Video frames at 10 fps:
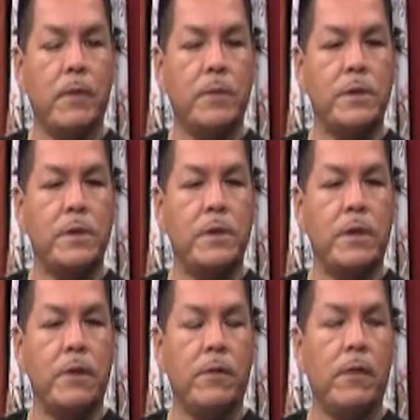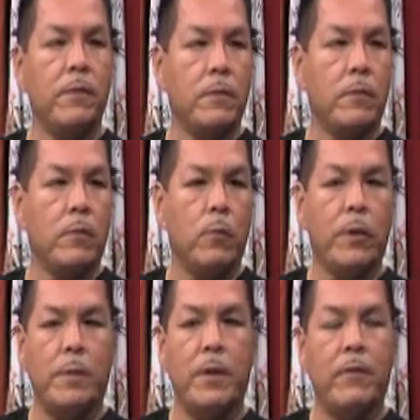which is their, their
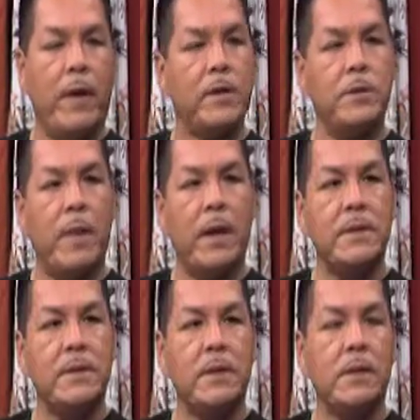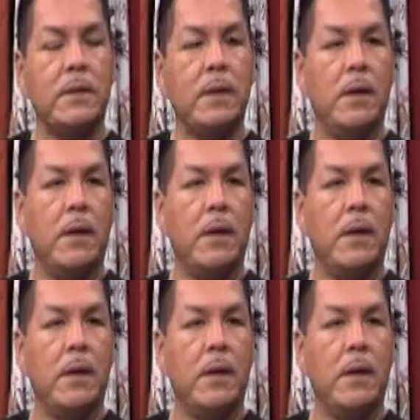really big fashion magazine.